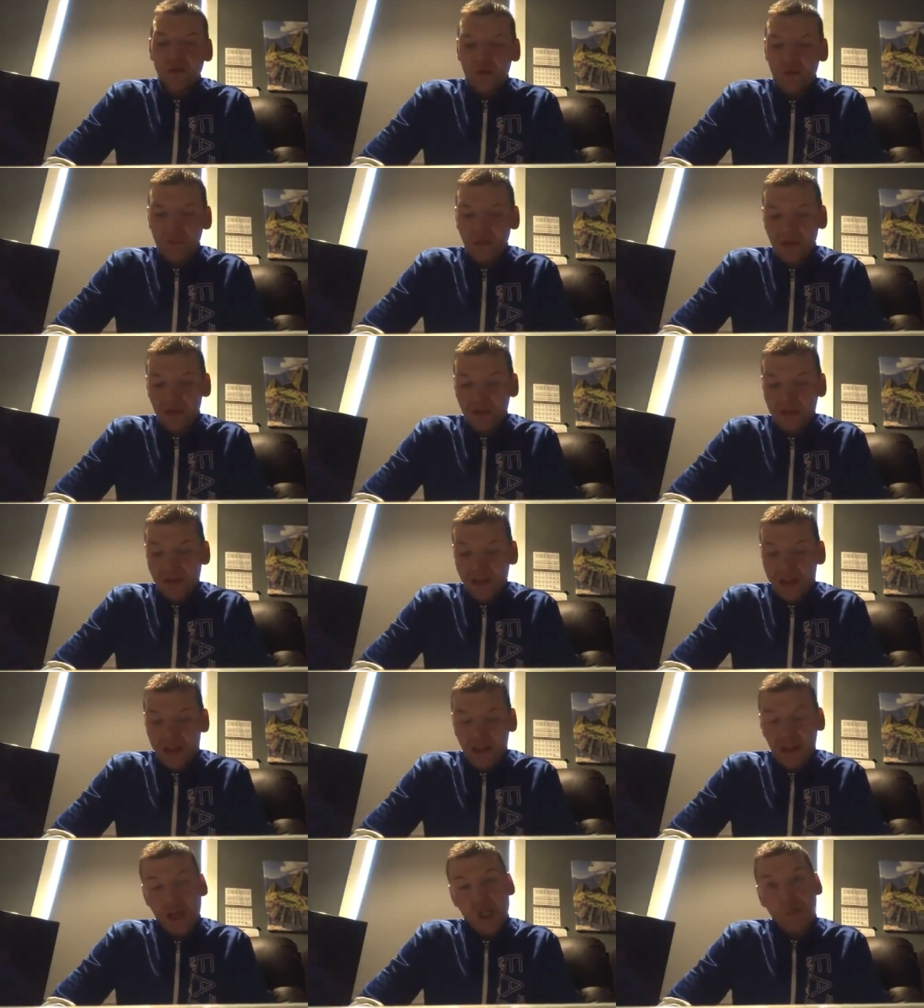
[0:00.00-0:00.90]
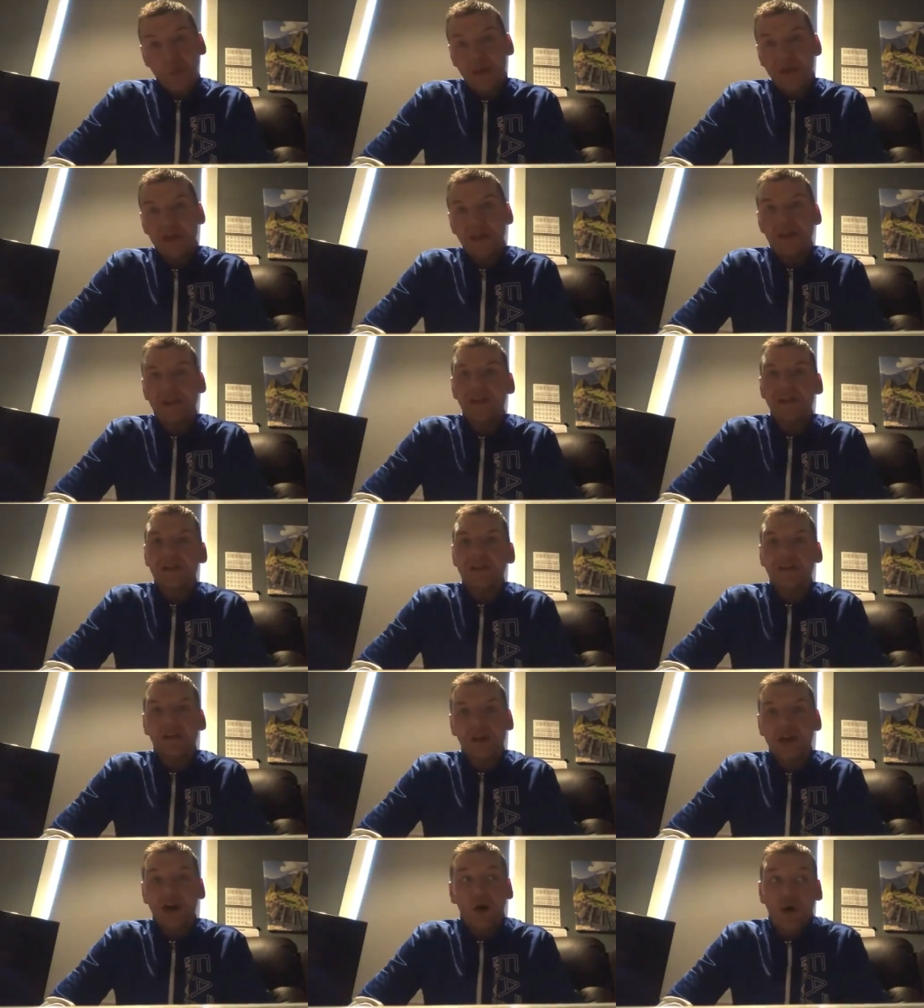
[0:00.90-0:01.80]
known because it has been a key
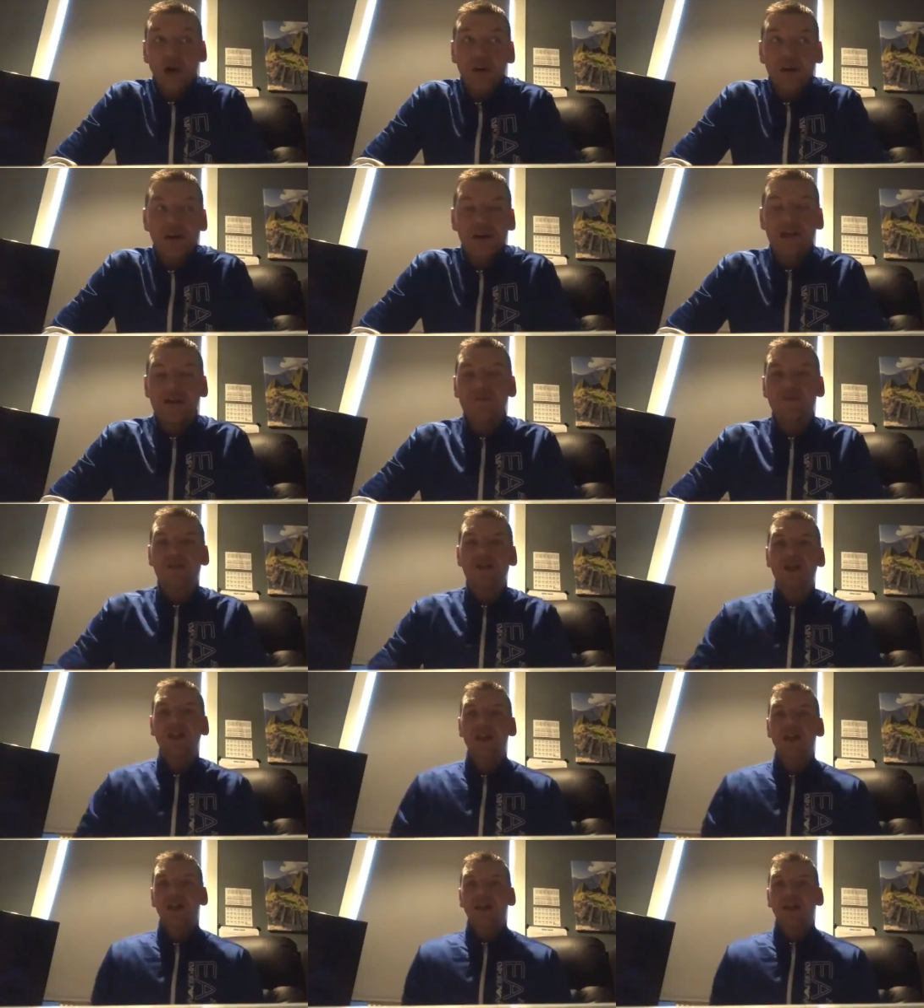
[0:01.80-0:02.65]
in all our names.